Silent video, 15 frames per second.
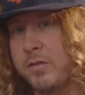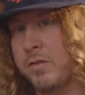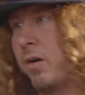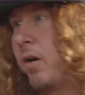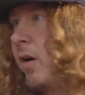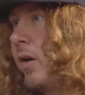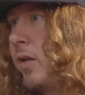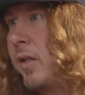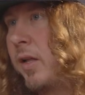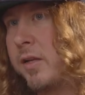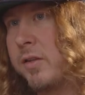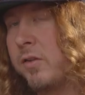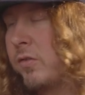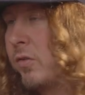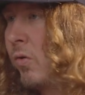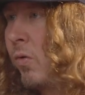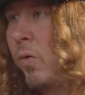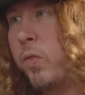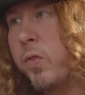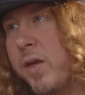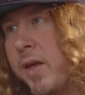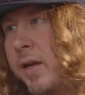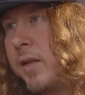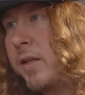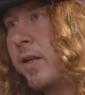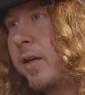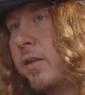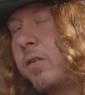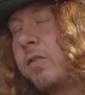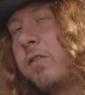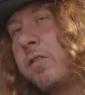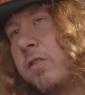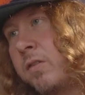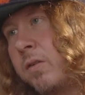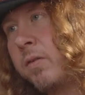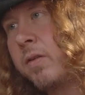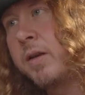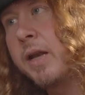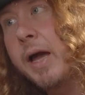started like this whole thing, and like this is still the